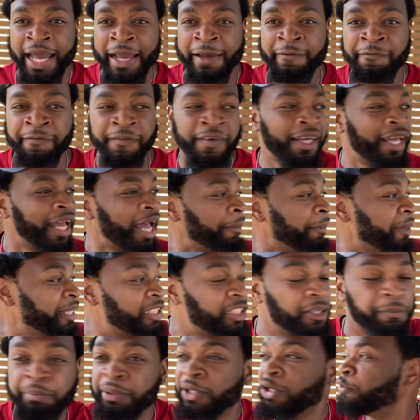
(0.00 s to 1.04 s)
I mean, it's a
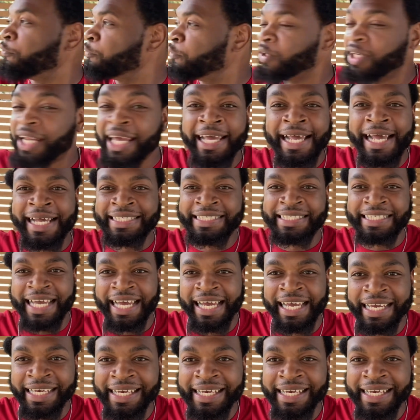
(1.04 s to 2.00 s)
beautiful day outside.